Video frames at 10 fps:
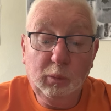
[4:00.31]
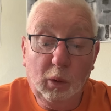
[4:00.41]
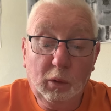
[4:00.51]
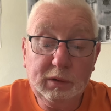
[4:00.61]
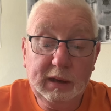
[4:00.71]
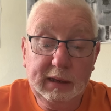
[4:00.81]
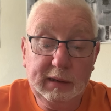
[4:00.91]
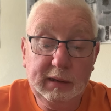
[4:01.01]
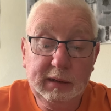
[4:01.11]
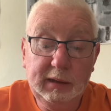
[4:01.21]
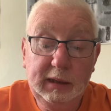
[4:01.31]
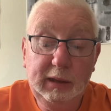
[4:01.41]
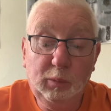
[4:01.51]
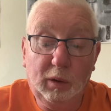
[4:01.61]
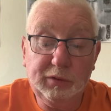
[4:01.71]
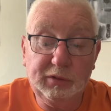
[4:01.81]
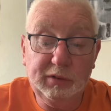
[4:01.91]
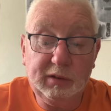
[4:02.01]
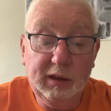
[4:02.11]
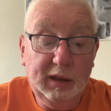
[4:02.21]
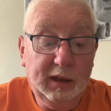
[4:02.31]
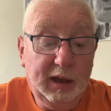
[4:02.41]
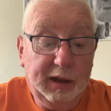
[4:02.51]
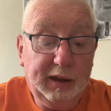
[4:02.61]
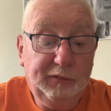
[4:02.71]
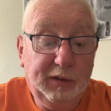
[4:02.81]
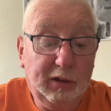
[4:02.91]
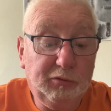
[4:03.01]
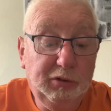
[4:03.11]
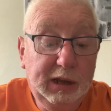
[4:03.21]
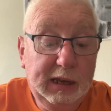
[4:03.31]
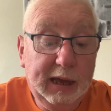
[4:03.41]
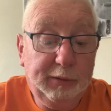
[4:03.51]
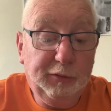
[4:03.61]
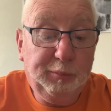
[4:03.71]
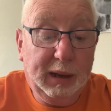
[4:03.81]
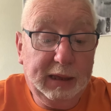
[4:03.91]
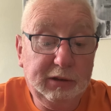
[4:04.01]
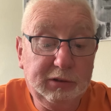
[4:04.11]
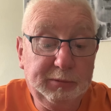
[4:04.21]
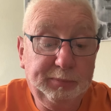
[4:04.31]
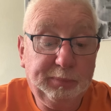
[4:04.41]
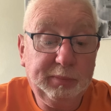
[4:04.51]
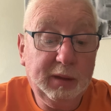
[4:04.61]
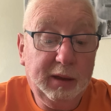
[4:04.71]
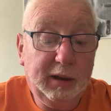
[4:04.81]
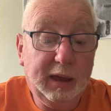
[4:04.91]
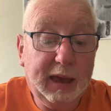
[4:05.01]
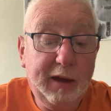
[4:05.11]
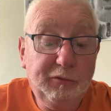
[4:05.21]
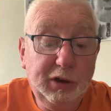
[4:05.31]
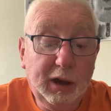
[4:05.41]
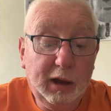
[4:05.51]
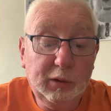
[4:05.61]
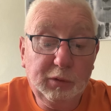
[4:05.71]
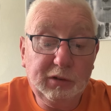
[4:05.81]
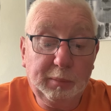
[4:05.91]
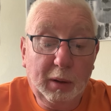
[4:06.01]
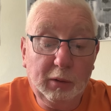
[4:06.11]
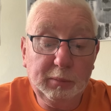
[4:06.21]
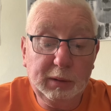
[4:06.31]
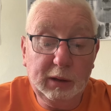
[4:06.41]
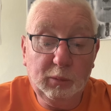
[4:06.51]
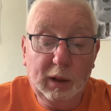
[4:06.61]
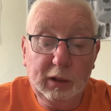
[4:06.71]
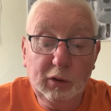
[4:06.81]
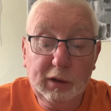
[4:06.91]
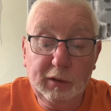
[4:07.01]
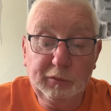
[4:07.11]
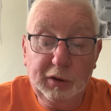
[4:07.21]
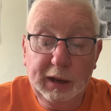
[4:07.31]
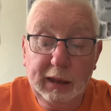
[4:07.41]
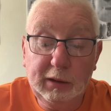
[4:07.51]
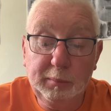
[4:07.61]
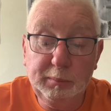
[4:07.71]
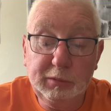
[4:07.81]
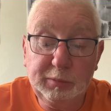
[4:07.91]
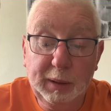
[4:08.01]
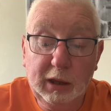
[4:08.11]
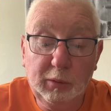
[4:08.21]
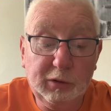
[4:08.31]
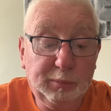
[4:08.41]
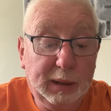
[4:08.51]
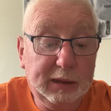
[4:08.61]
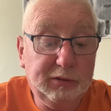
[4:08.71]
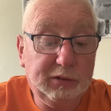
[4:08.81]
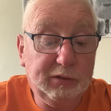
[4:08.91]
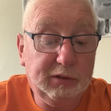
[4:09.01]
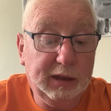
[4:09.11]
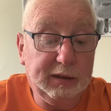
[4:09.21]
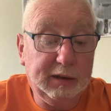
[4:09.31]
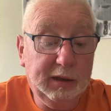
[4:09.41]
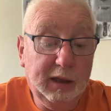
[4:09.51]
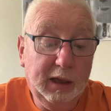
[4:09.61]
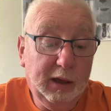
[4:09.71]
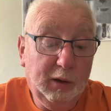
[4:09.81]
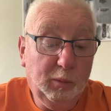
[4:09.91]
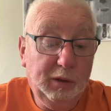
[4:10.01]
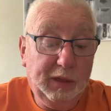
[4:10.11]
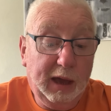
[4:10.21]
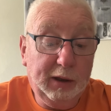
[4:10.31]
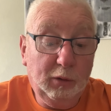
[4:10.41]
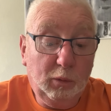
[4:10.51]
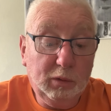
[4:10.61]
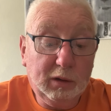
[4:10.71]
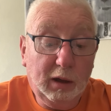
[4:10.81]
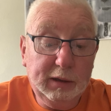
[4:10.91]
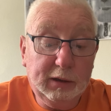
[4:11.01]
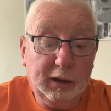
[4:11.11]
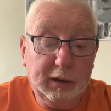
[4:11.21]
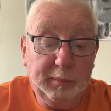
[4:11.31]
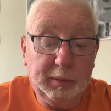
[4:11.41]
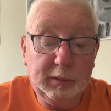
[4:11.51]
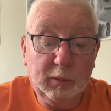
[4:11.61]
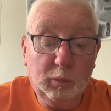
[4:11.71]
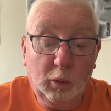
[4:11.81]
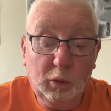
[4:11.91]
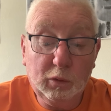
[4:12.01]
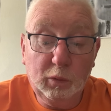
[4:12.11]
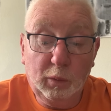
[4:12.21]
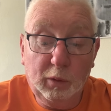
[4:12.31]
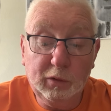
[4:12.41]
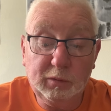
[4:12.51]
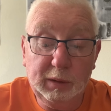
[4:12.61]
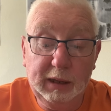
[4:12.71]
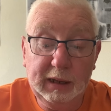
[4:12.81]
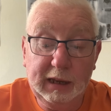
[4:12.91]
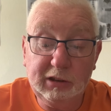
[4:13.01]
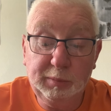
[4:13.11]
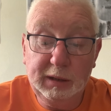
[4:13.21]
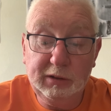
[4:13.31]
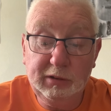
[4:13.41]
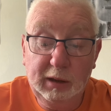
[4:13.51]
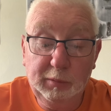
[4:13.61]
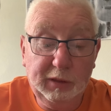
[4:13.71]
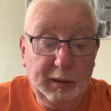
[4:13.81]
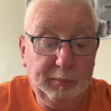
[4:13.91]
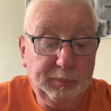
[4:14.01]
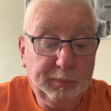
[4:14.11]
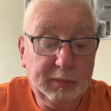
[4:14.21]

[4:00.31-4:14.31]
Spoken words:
walked in, he wasn't, and I felt really out of place. Like every eye was upon me while looking for an inconspicuous place to sit. With that, an old guy got up, walked towards me and asked me to sit with him.